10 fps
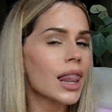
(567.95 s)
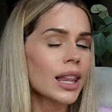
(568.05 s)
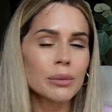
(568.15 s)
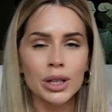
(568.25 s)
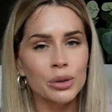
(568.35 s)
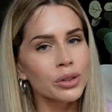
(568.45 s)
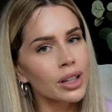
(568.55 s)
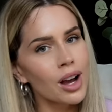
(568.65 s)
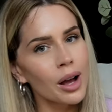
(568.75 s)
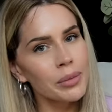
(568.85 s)
let me know in the
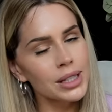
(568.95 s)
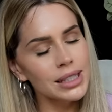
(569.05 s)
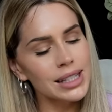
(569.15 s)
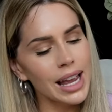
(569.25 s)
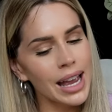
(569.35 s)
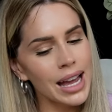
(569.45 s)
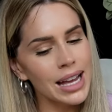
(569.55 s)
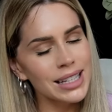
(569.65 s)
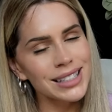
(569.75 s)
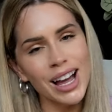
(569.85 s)
comments
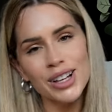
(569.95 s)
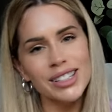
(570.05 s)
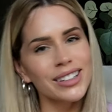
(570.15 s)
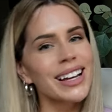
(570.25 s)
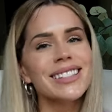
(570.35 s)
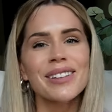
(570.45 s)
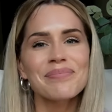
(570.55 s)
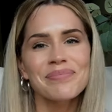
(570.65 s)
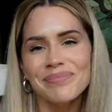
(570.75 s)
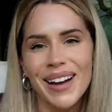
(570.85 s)
and I'll see you next time.
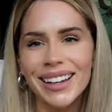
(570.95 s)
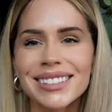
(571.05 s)
Bye.